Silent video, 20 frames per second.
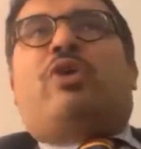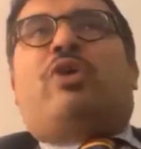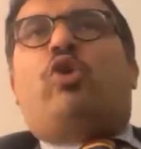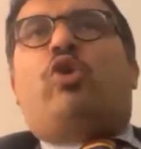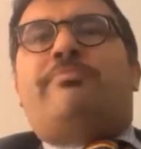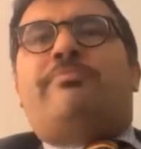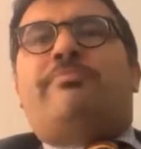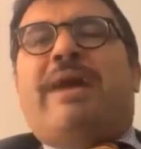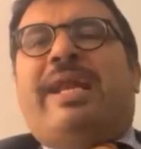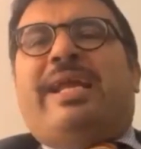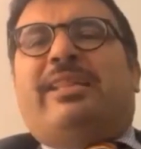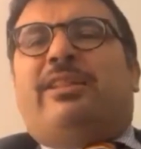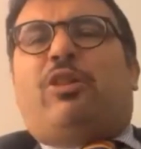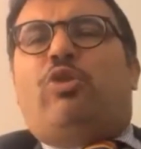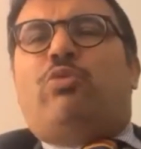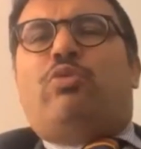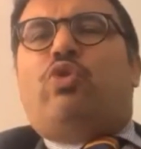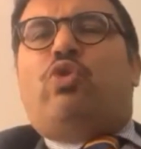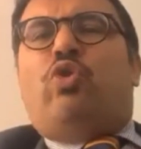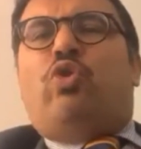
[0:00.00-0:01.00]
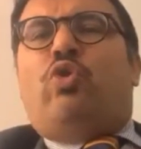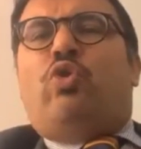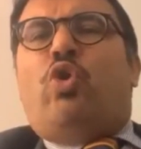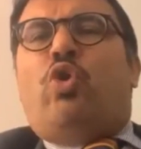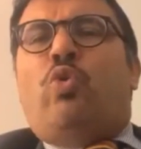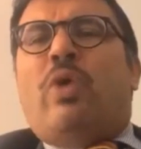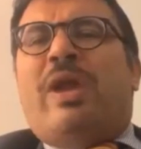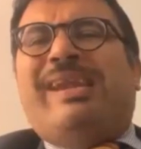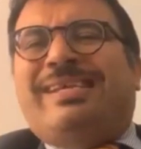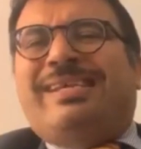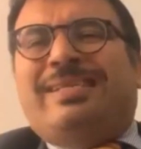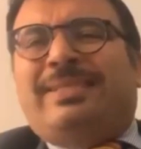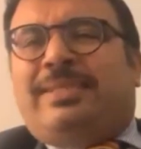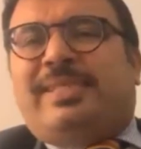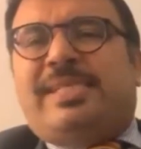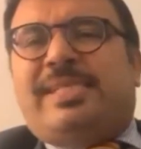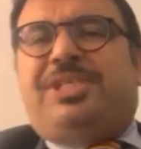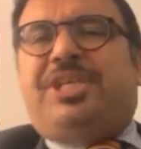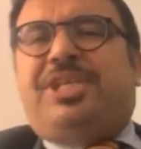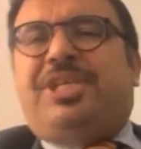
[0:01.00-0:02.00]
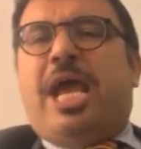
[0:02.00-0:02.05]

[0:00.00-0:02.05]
all we ask for